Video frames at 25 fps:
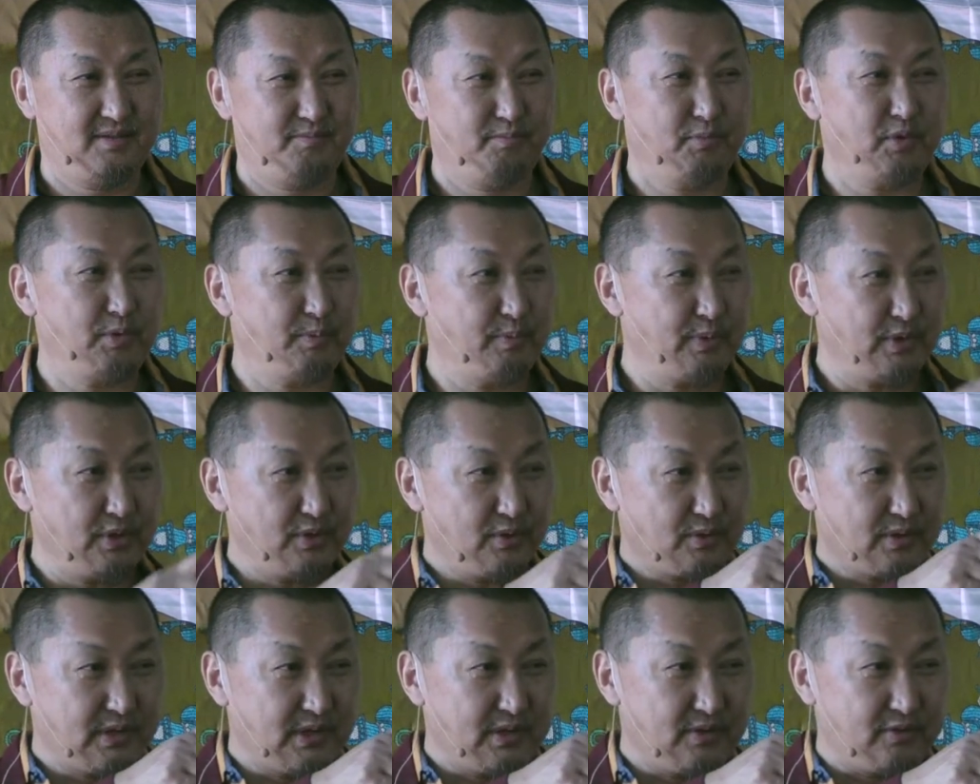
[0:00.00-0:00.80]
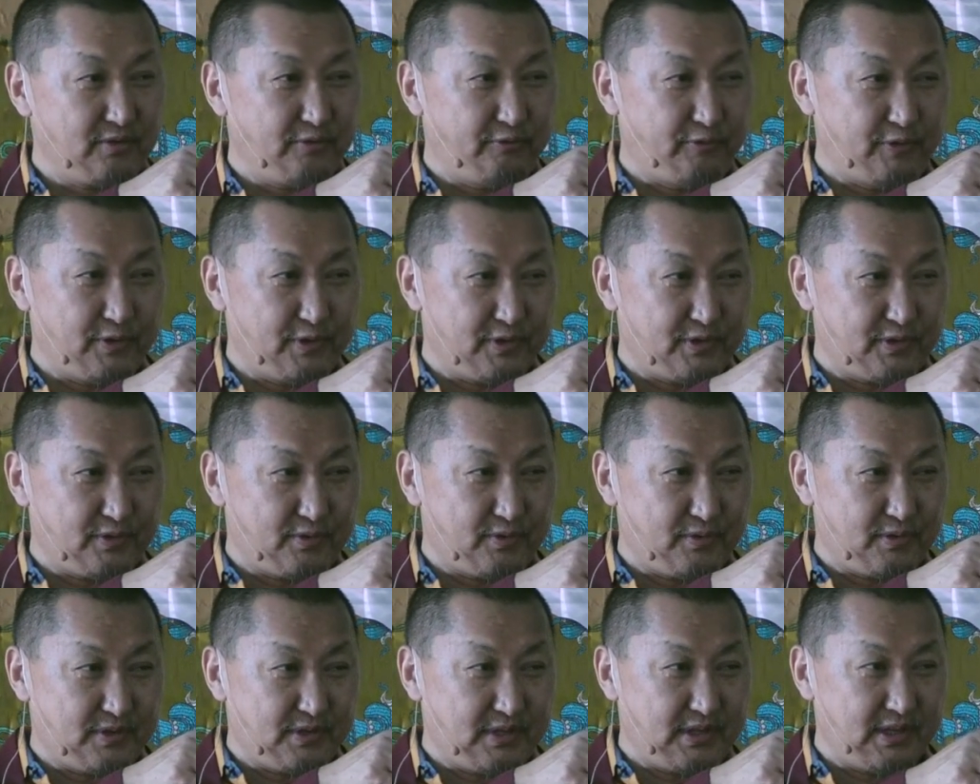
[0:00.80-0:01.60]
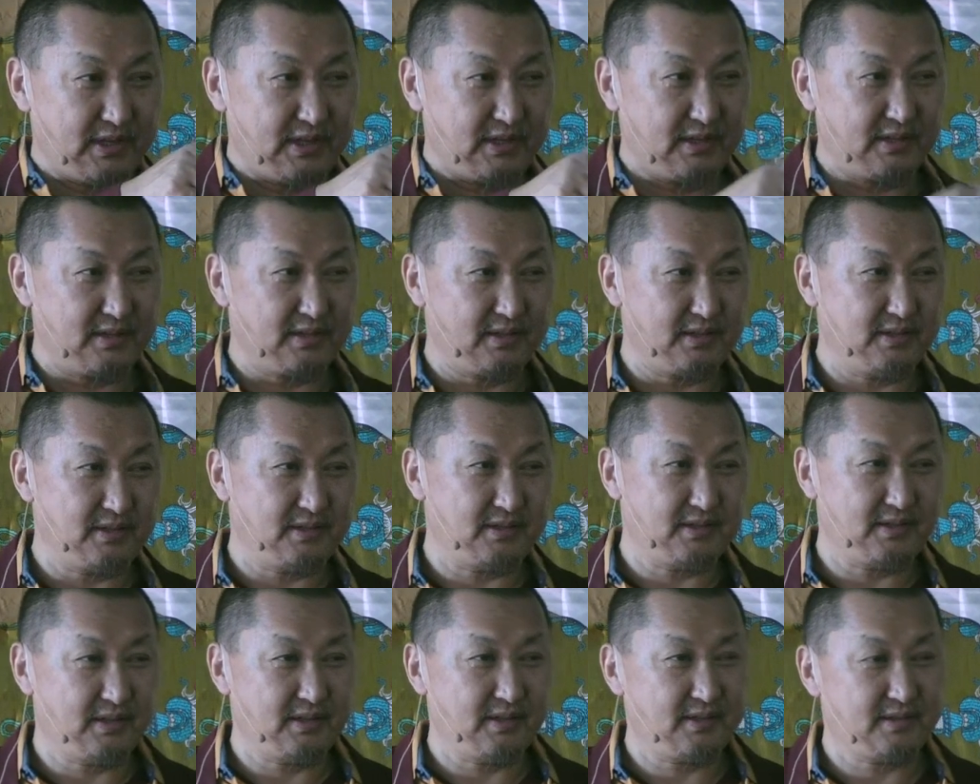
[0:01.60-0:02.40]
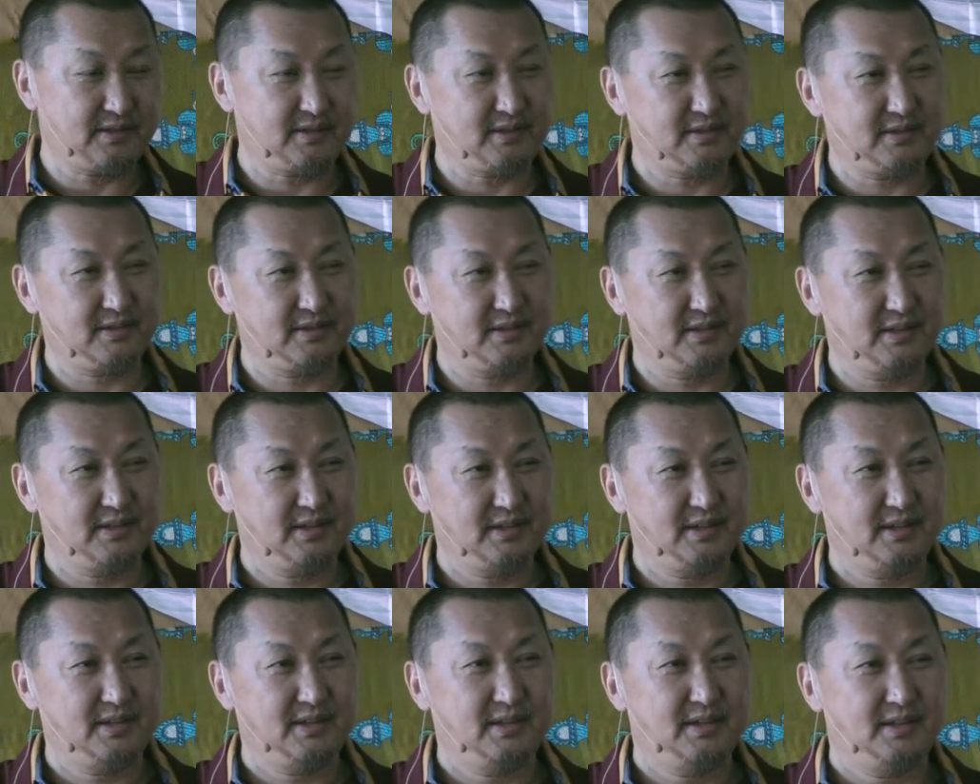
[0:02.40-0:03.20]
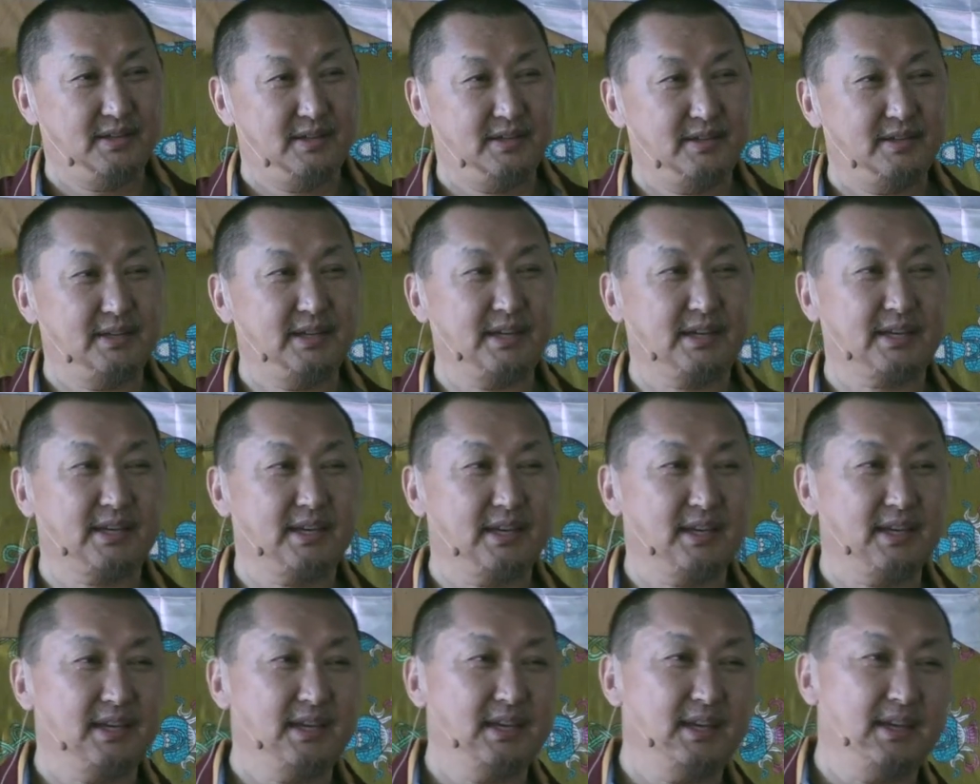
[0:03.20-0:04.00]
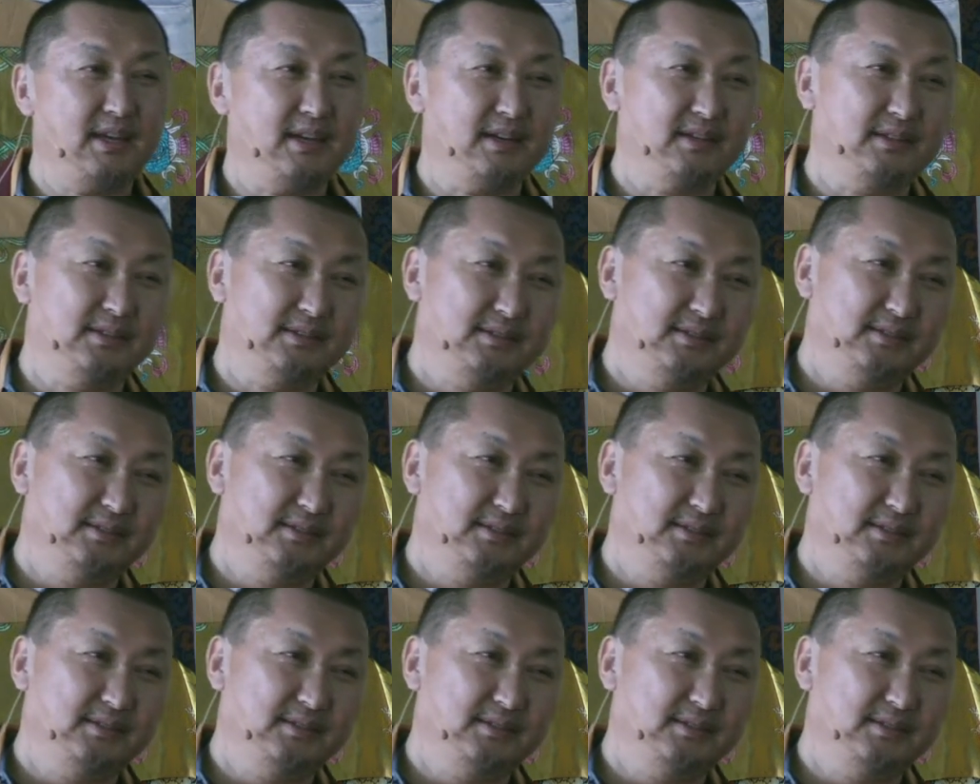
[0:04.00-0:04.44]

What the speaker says: Maybe you can do first to say inside. They can hear.